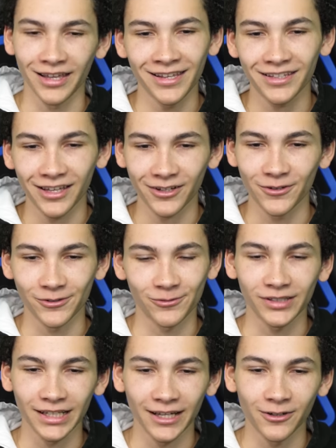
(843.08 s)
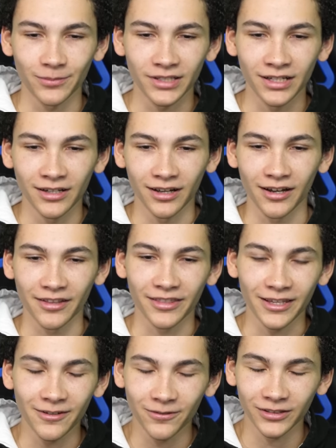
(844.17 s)
The 8 geckos really helped.
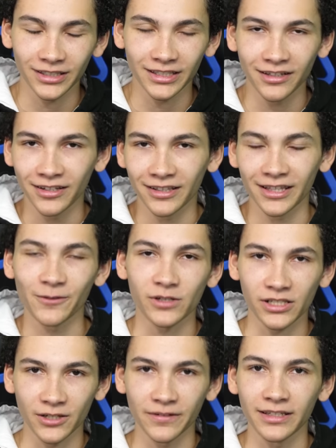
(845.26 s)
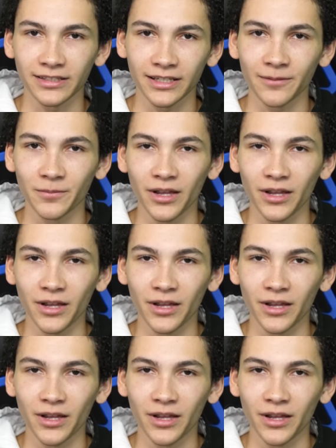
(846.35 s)
Thankfully, they were so easy.